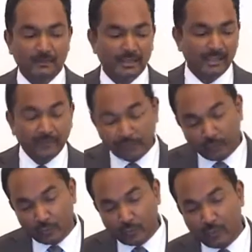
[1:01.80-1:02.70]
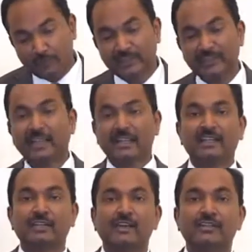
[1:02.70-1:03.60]
But if you go with a
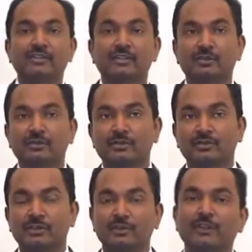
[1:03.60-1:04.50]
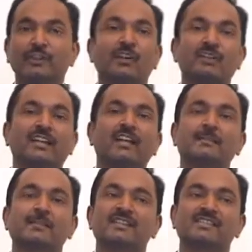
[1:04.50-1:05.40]
negative attitude, you will not
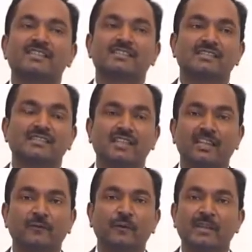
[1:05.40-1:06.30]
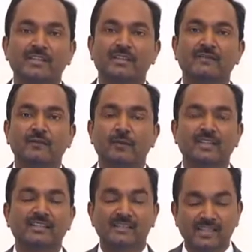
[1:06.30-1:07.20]
get much information
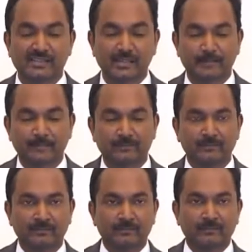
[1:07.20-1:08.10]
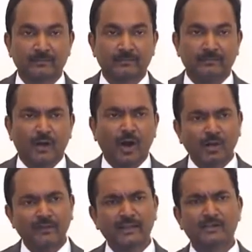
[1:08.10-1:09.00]
from that session.
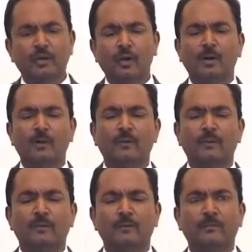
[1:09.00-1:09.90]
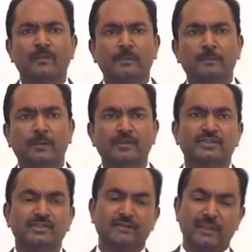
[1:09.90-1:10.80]
Always go with a
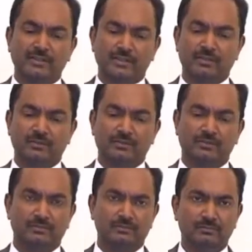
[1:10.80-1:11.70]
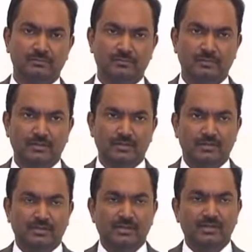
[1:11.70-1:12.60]
positive attitude.
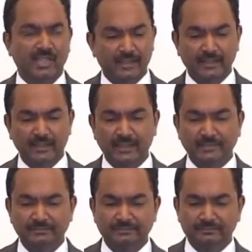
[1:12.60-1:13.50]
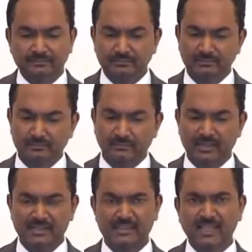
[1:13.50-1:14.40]
Secondly,
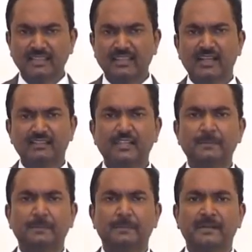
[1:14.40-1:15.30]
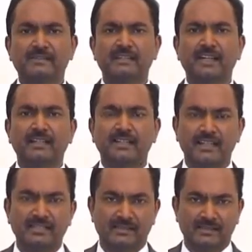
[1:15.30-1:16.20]
set the other person at
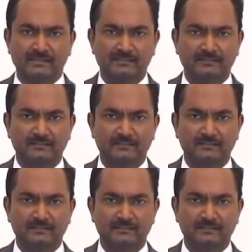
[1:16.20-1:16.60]
ease.